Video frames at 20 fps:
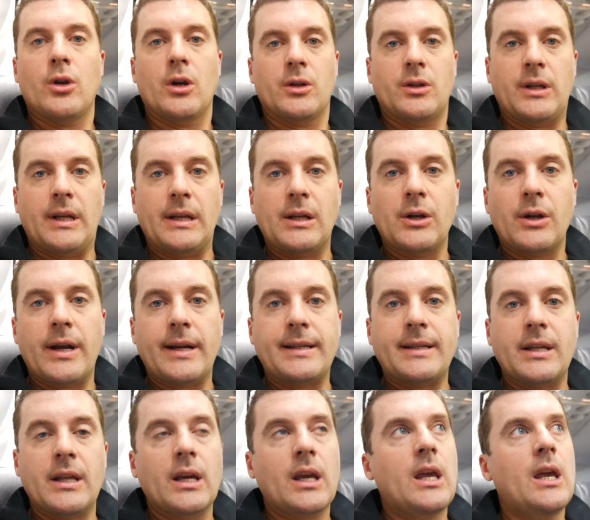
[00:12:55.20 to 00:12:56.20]
Just said goodnight
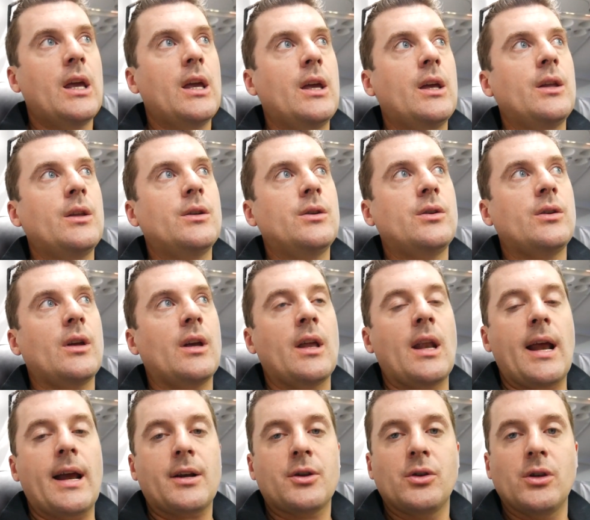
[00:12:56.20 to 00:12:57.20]
to the kids,
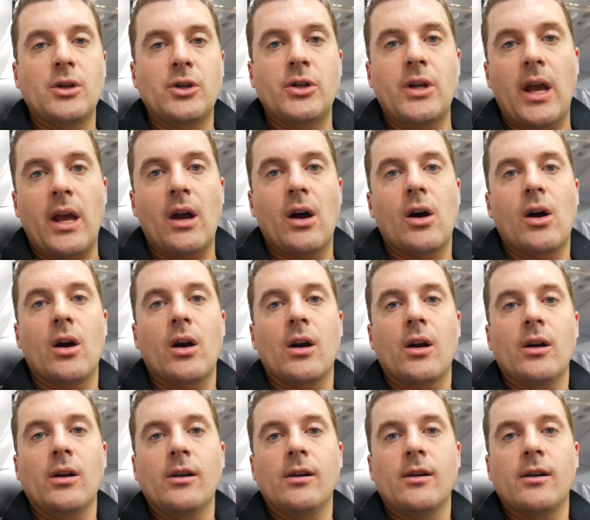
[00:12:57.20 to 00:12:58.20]
and actually
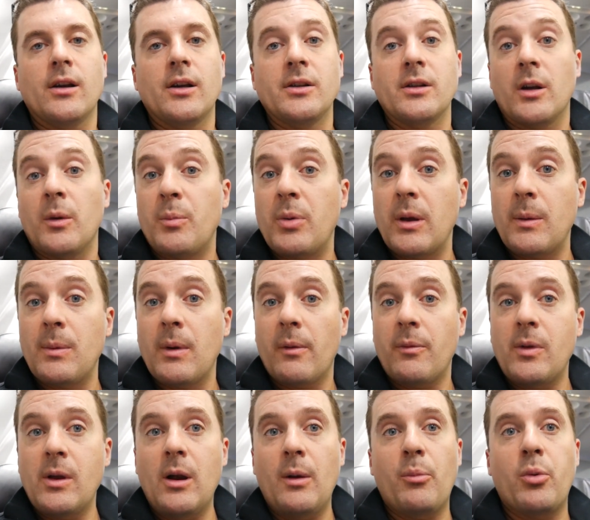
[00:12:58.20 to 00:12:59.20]
JR is gonna pick me up
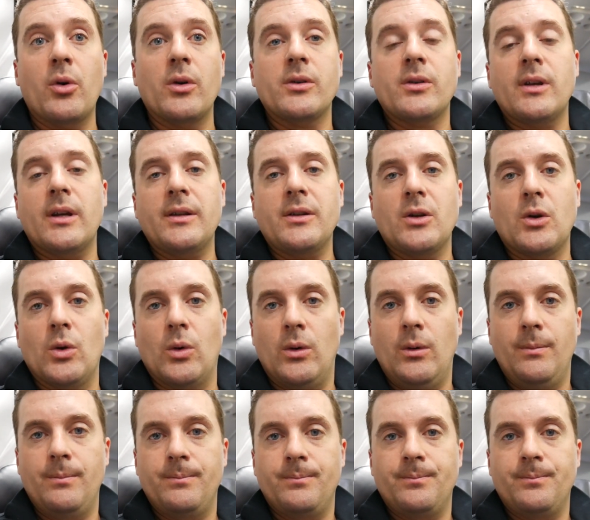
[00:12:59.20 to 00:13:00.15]
from the airport, so that's cool.